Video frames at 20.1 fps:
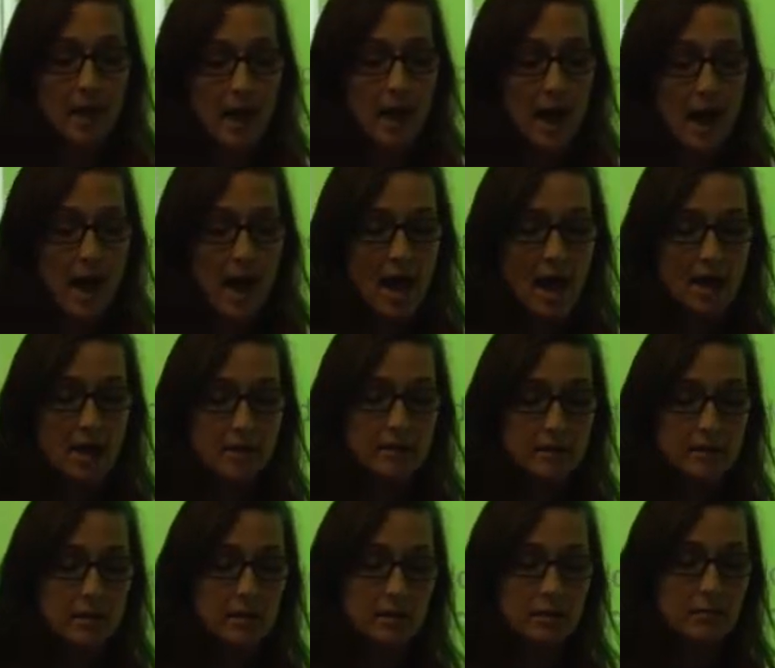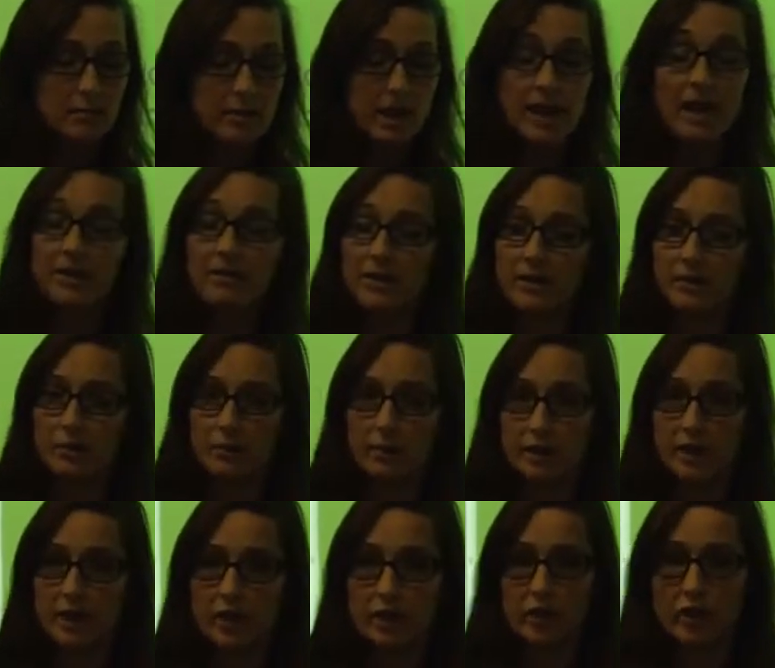and they give it to a
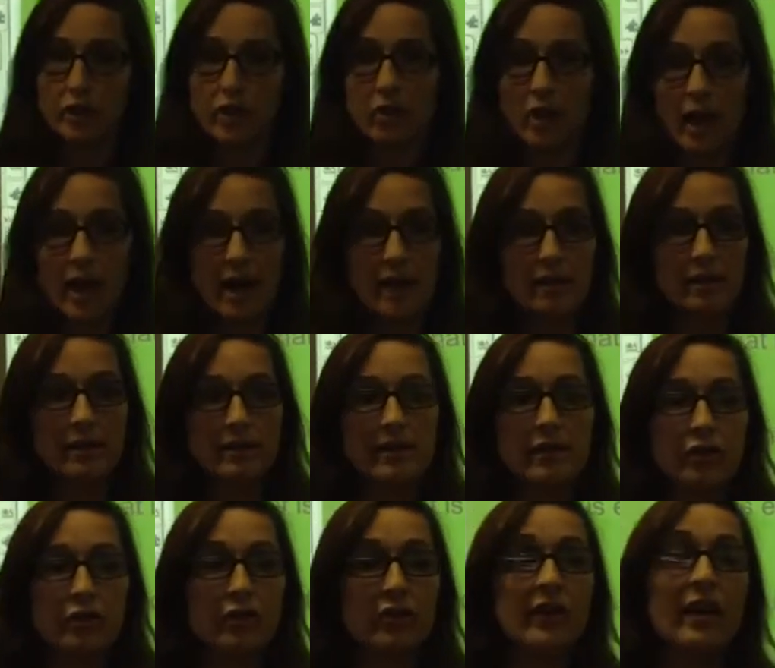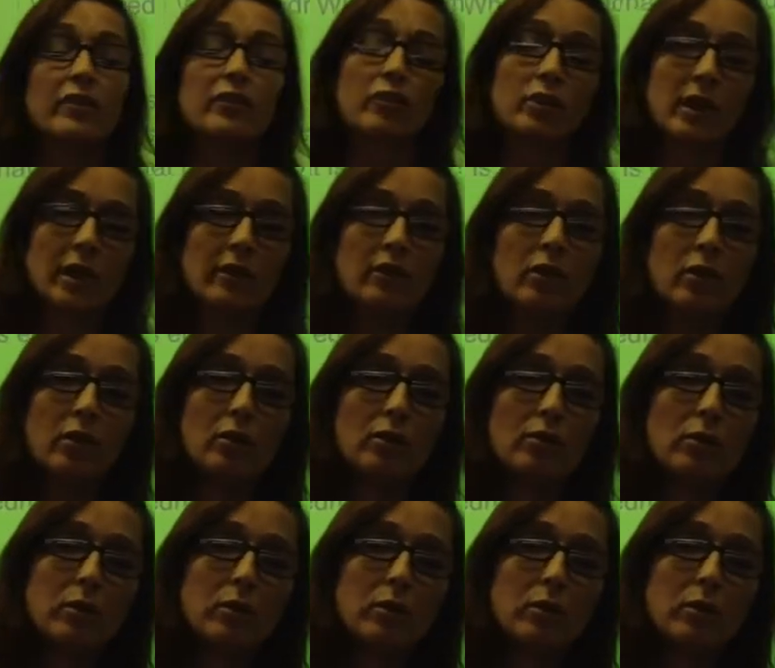teacher, and the teacher says you need to